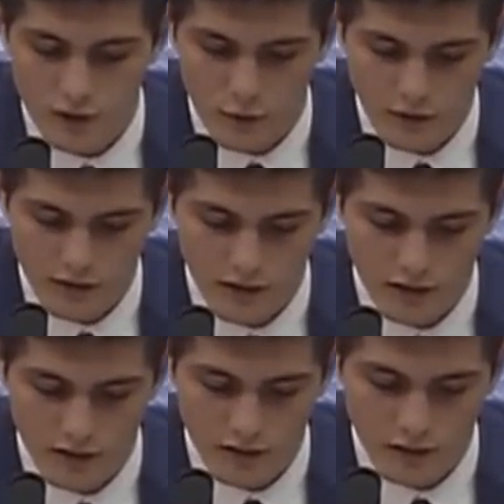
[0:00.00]
My name is
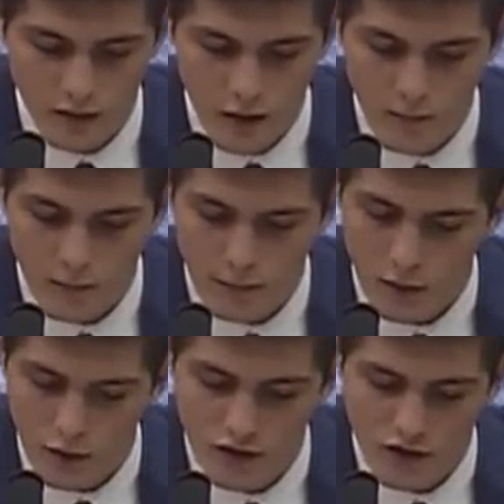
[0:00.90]
Omar Zakka.
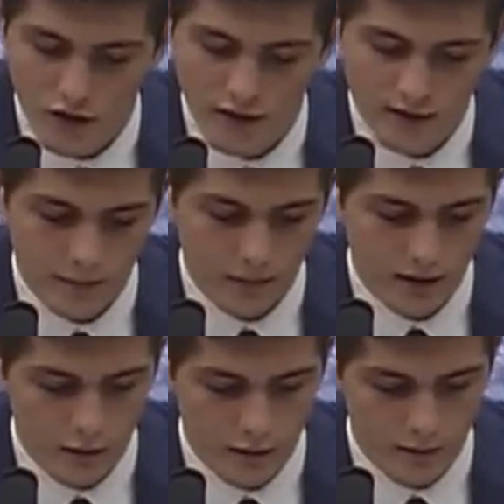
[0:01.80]
I am the
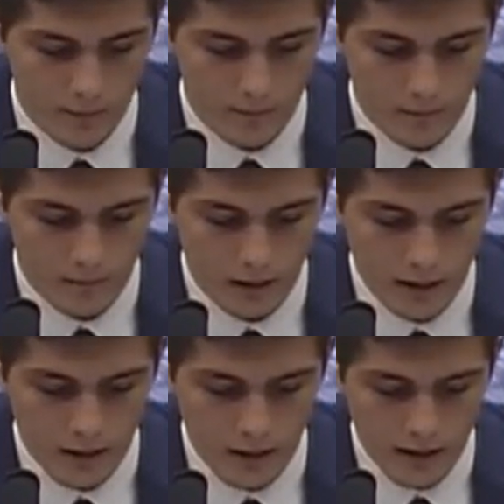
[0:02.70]
youngest of Nizar Zakka's
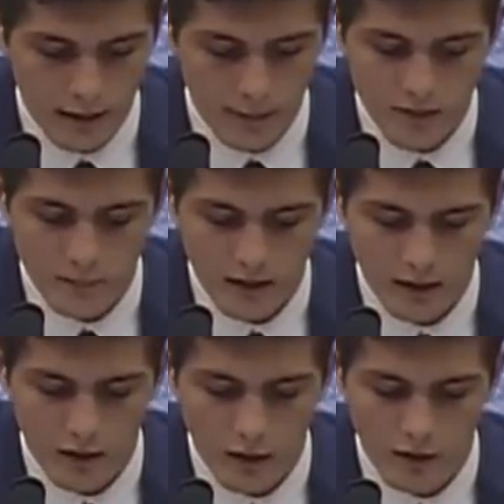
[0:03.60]
3 sons.
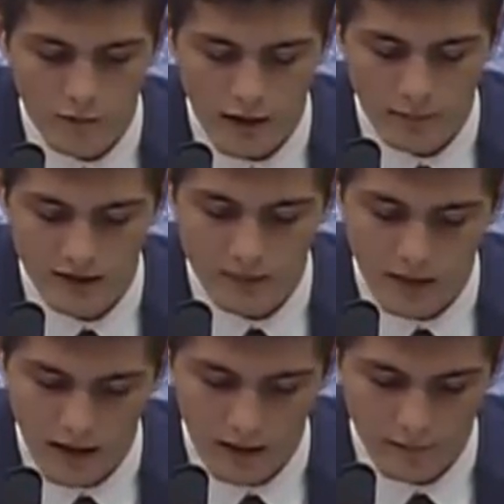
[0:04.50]
My brothers are
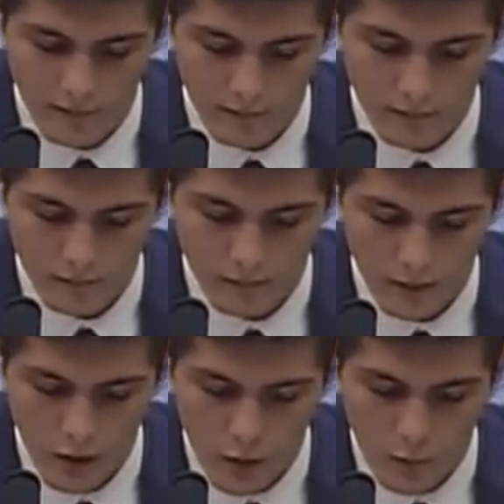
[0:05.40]
Nadim and Kareem,
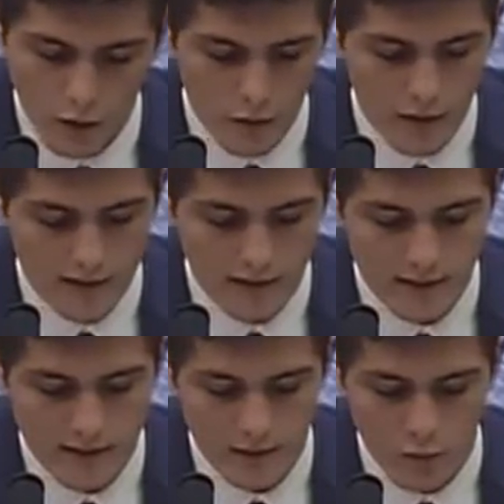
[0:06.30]
and
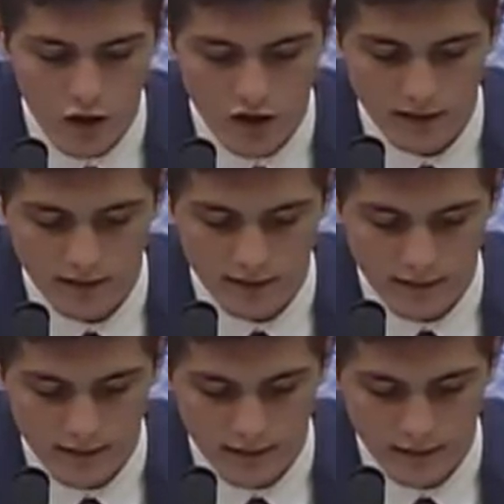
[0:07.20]
I'm speaking on the
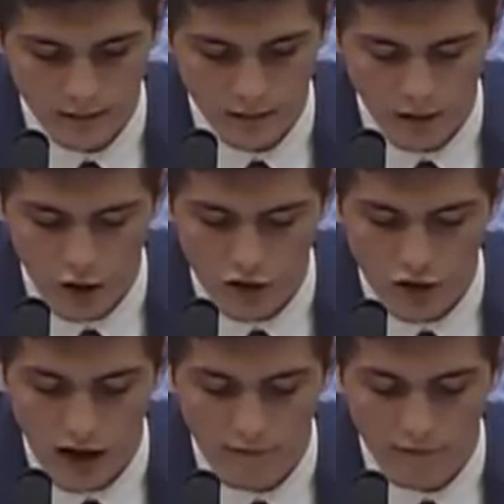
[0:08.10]
family's behalf.
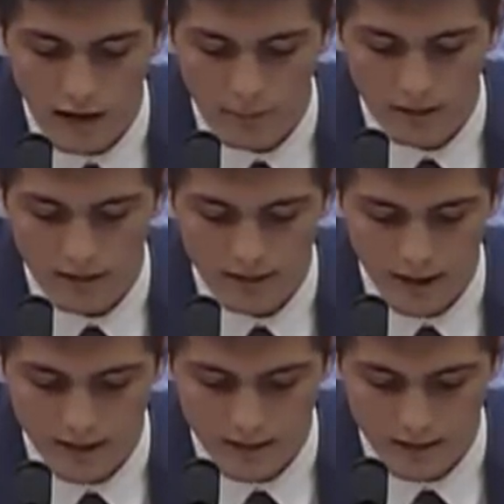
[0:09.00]
We
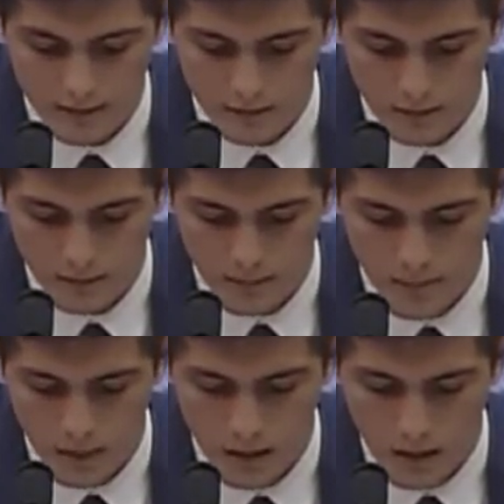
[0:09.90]
are residents in
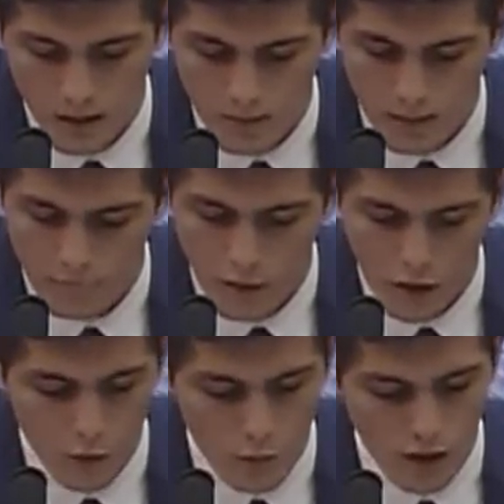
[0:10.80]
Washington, D.C.,
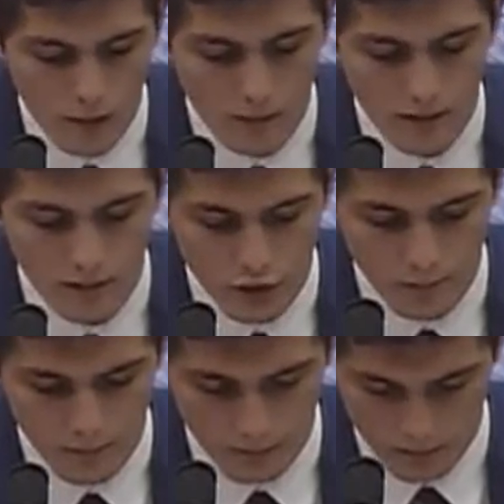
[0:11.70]
also have
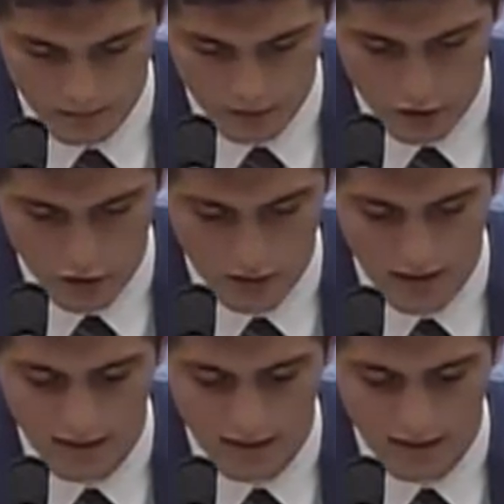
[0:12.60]
family in Texas.